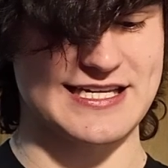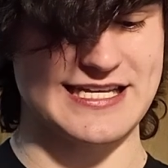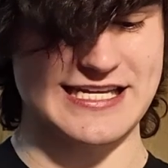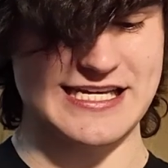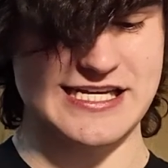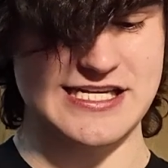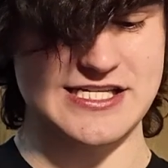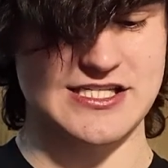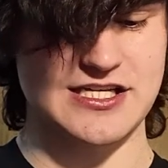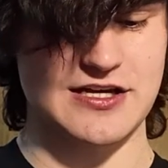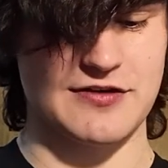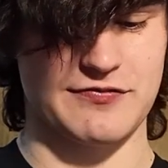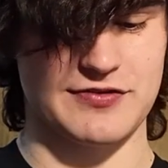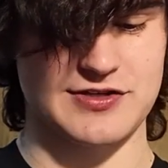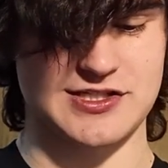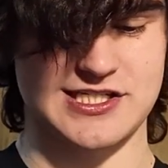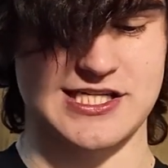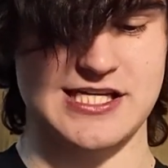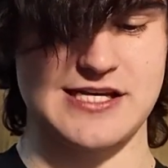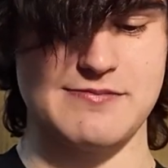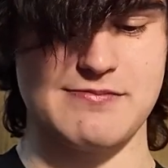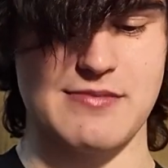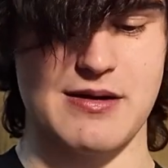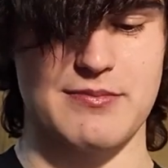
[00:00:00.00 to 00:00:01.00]
it easier for
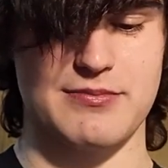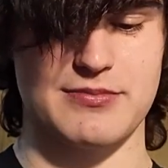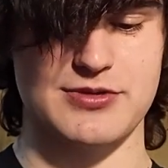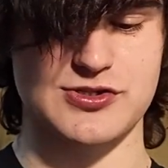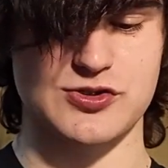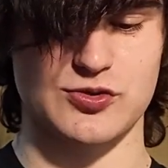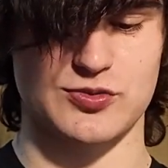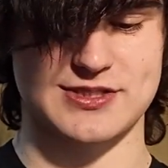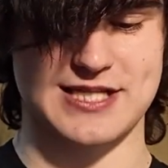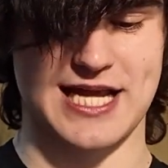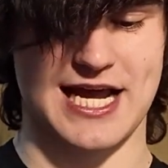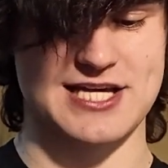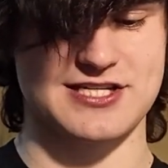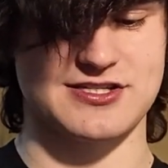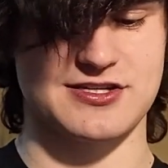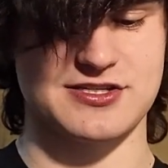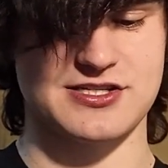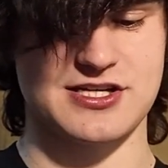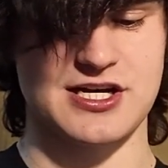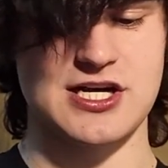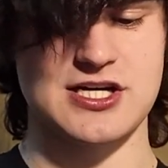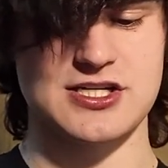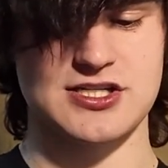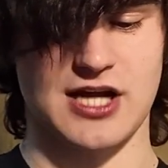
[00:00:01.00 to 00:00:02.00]
team members or
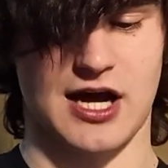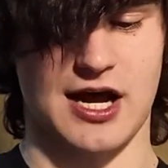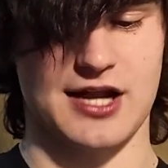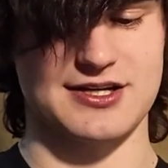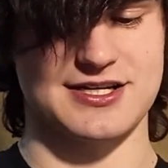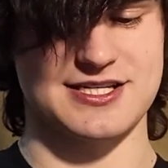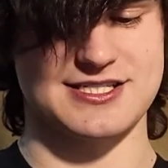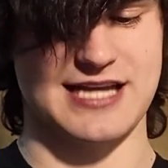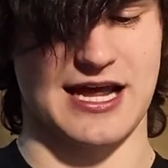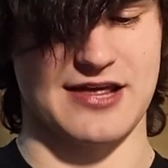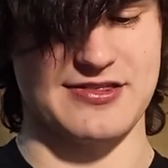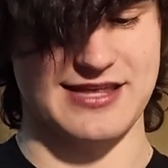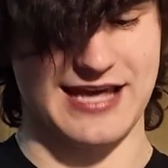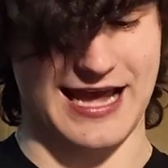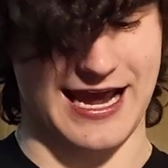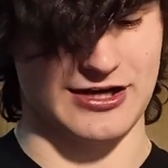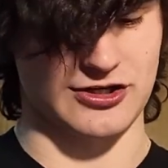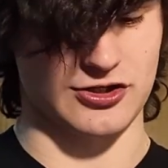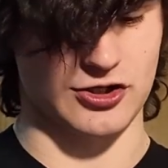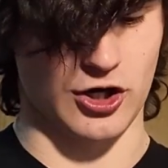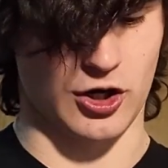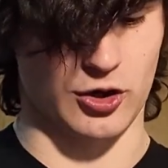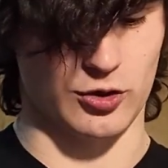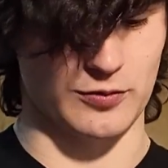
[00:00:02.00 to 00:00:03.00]
testers to understand the
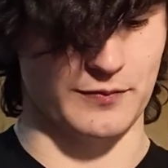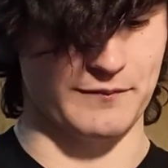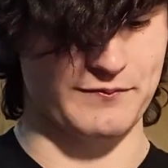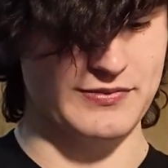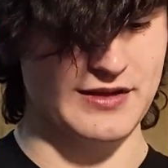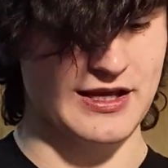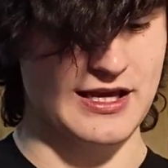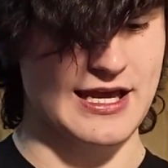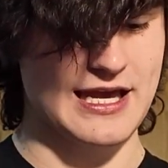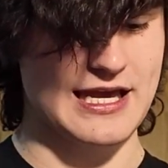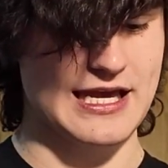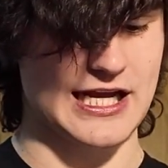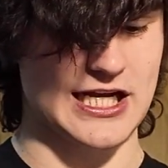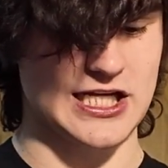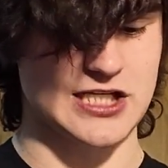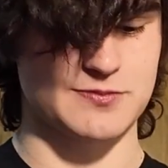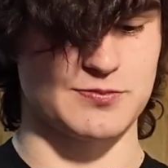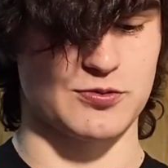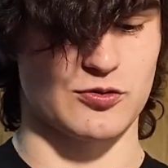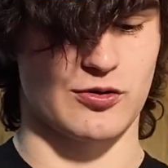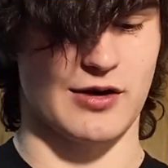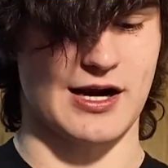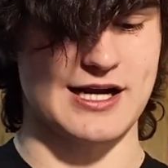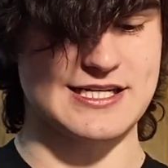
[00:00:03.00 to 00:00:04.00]
end goal.
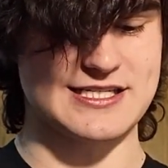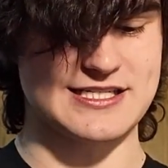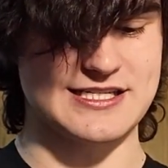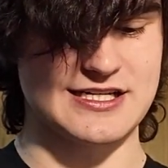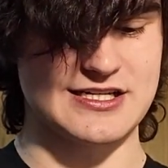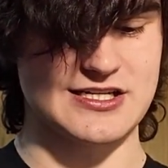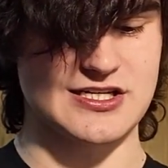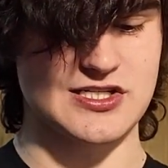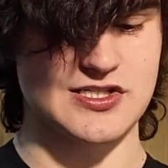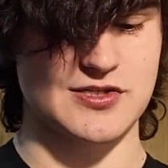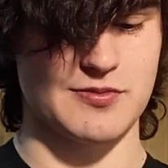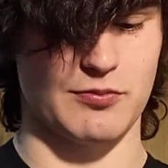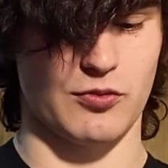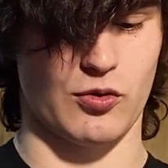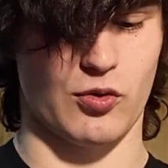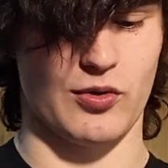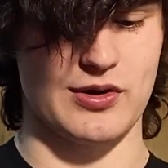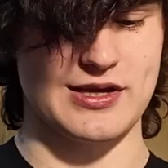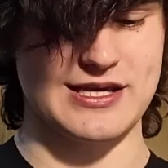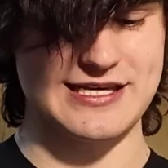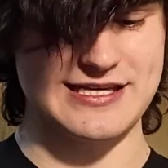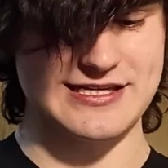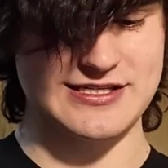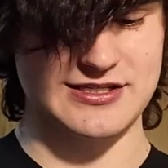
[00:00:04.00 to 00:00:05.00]
Explore ideas
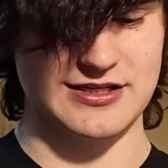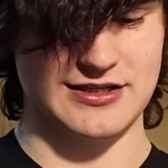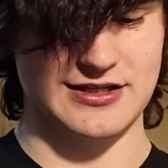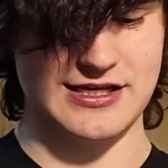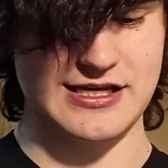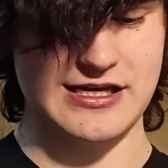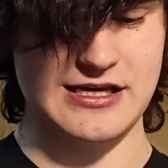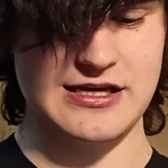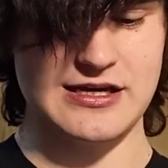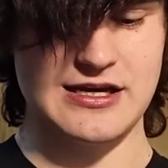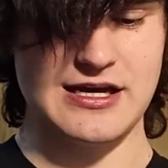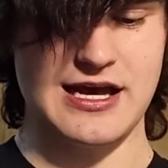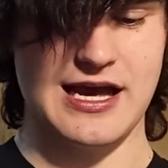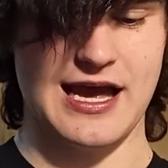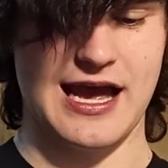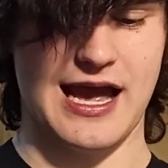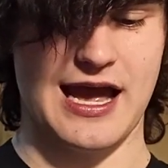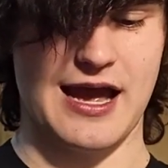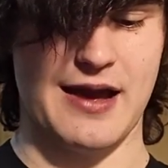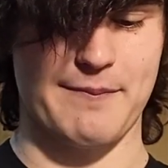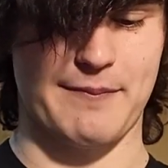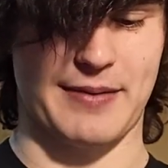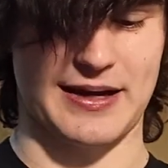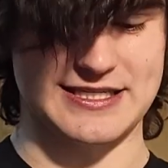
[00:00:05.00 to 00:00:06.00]
more easily
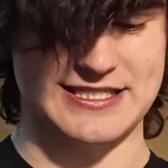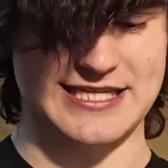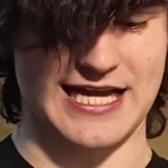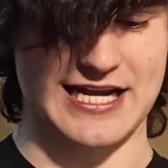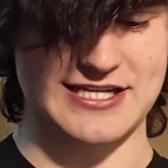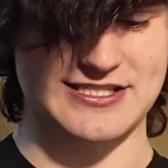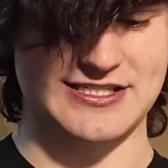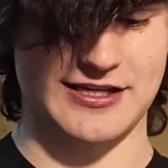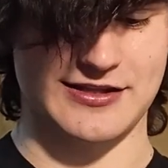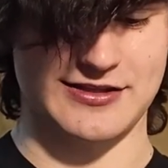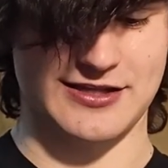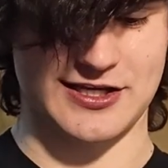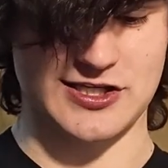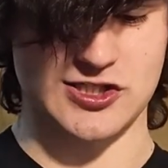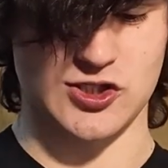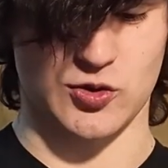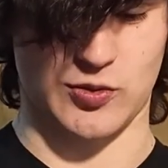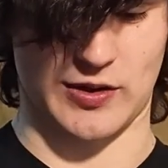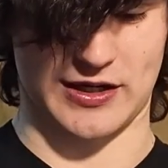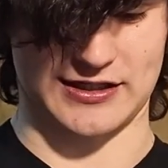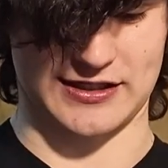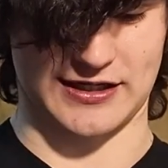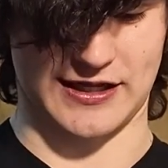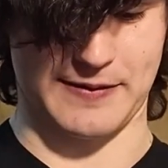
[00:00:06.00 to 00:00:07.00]
by testing things
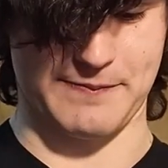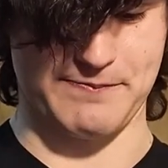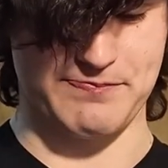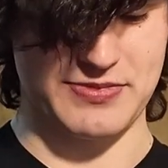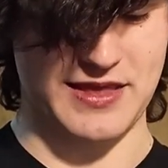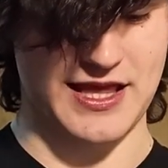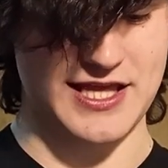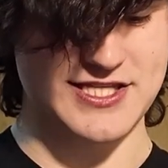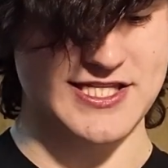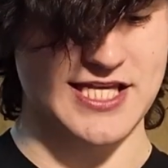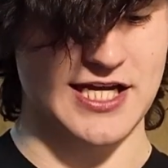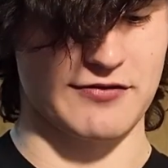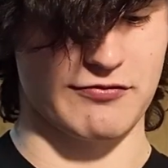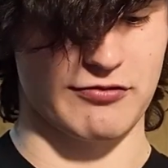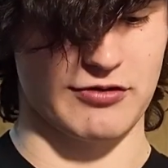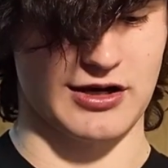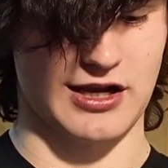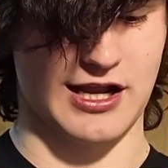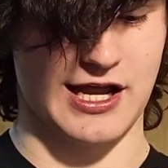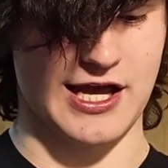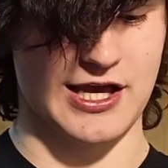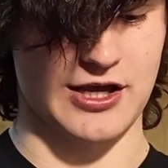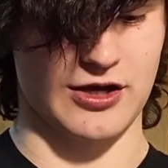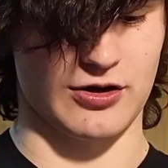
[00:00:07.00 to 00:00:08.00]
quickly. Instead of
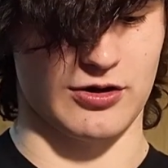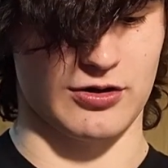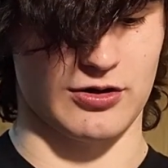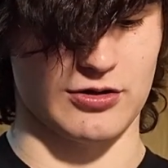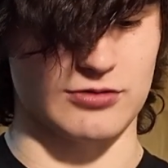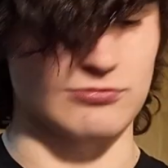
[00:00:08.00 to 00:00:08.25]
relying